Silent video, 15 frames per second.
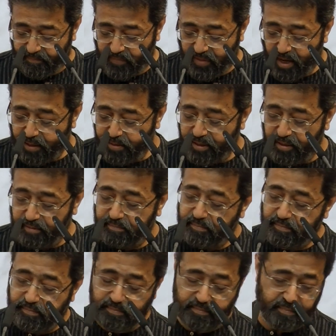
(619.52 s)
The other,
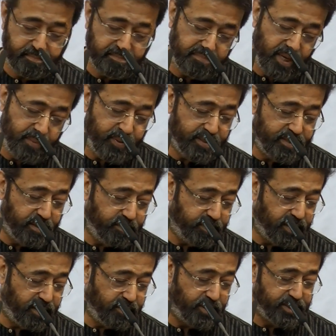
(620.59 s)
maybe
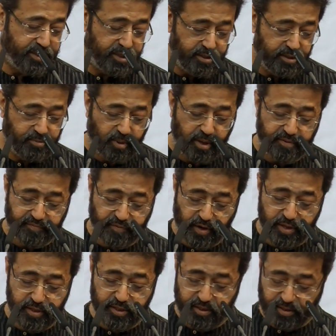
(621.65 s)
simpler questions were, for
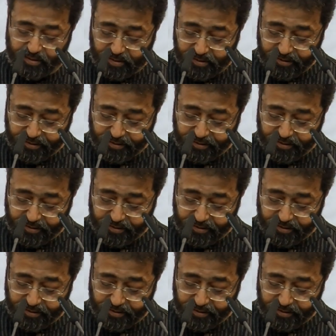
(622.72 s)
instance,